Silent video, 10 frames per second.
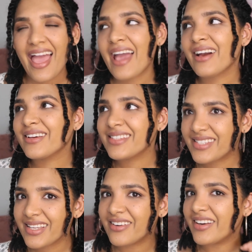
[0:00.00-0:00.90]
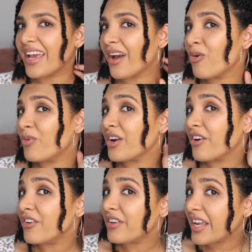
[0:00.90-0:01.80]
And considering we're
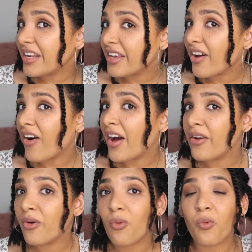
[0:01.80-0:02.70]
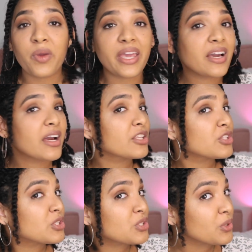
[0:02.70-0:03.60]
already on week
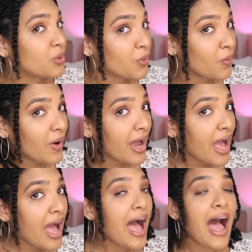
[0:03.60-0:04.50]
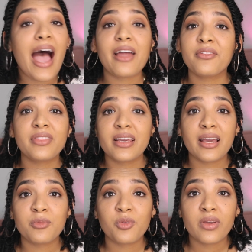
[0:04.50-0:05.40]
2, I don't think
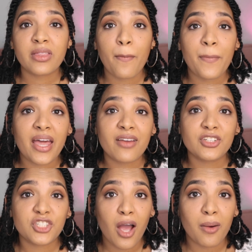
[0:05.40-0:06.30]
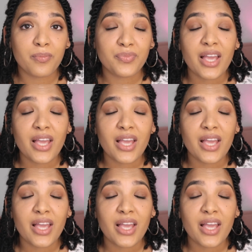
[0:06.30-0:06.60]
I'm doing that bad of a job.